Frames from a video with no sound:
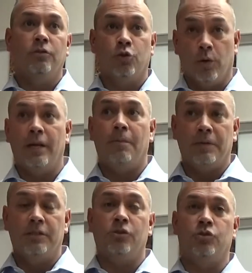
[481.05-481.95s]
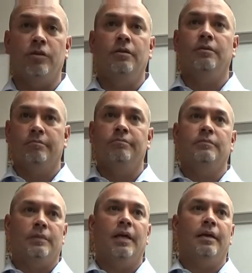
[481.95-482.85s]
through a deposition,
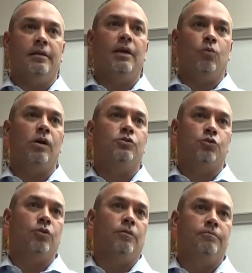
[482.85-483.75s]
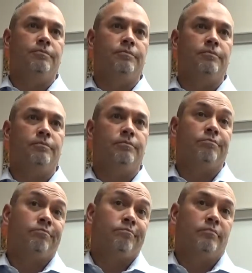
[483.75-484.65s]
that it was true.
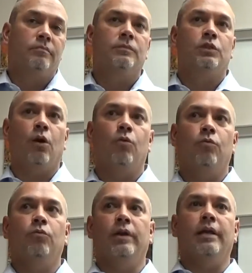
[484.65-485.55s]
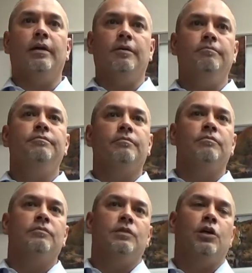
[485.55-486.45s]
So we need to,
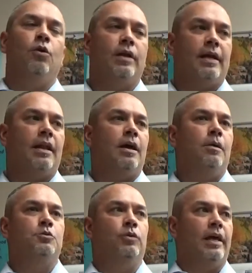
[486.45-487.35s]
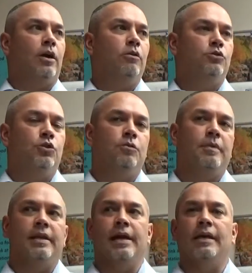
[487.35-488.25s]
you know, and it kind of helps when they go to
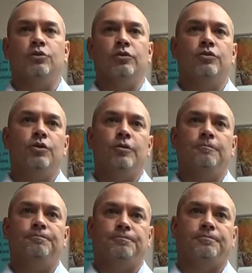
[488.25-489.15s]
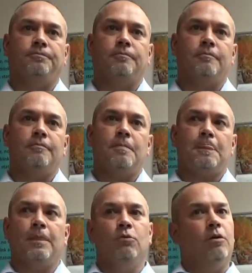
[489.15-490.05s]
mediation too.
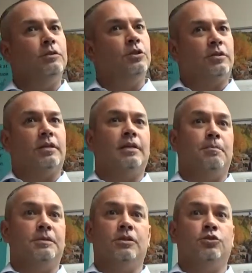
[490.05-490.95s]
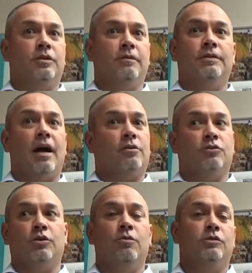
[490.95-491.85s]
Well, we took the deposition of Dr.
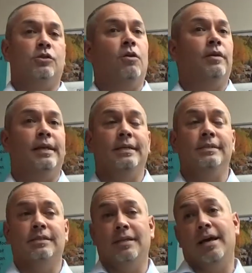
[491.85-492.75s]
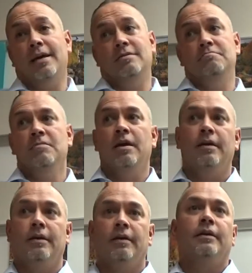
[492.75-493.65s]
So-and-so, and he said,
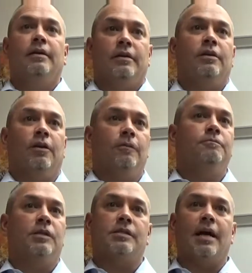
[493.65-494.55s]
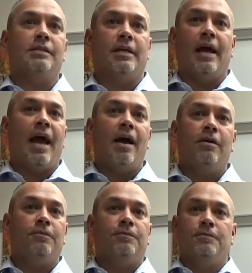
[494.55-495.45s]
you know, this guy's going to
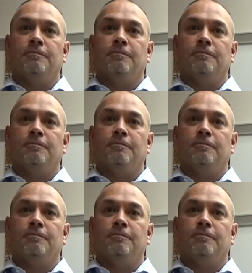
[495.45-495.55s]
have,